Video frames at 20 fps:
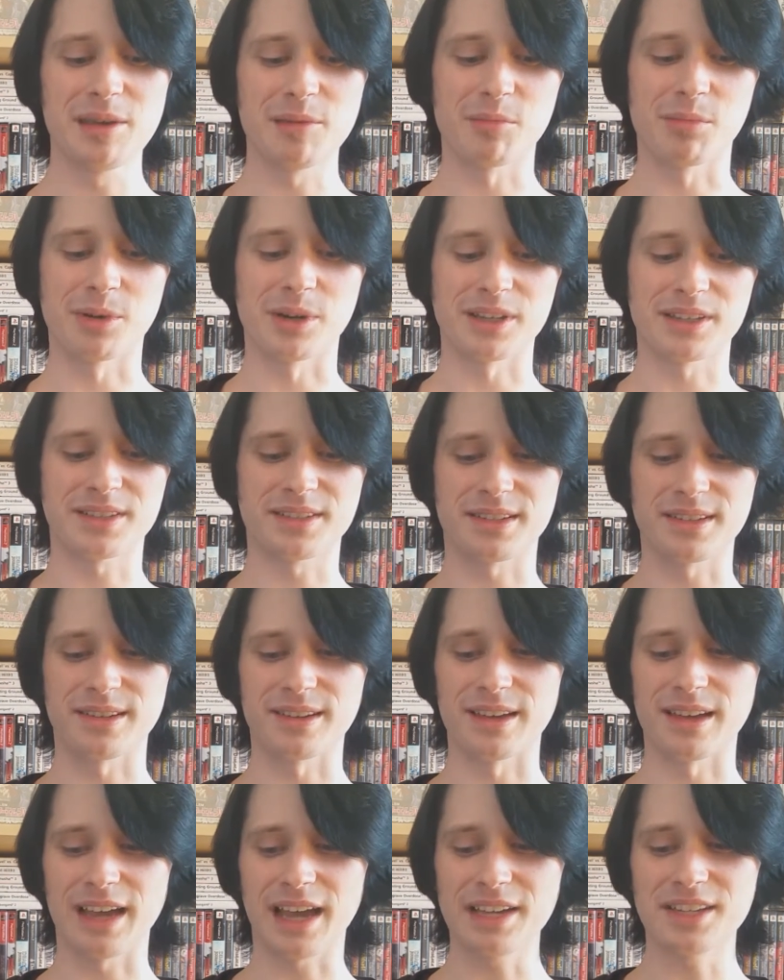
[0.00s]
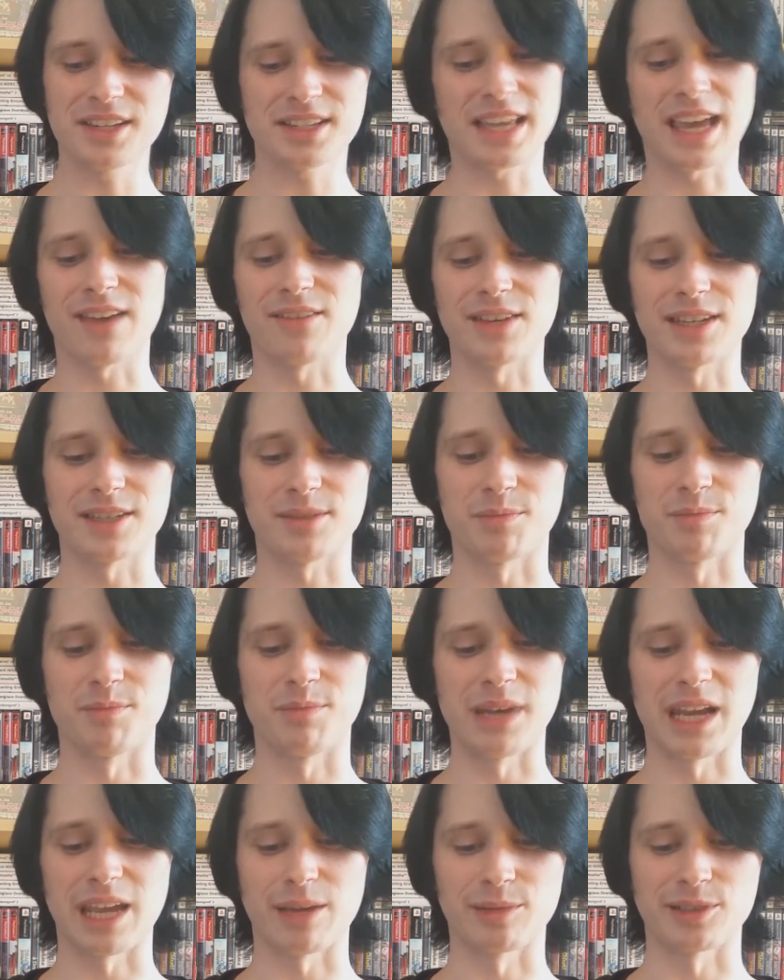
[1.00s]
but I just haven't
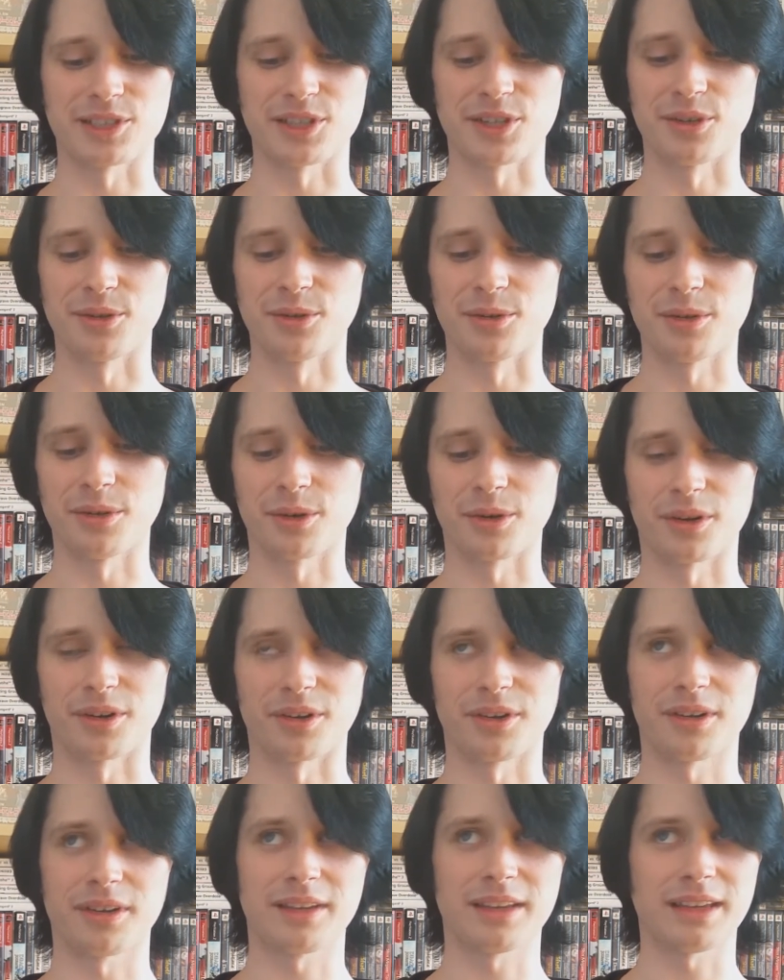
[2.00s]
been able to, or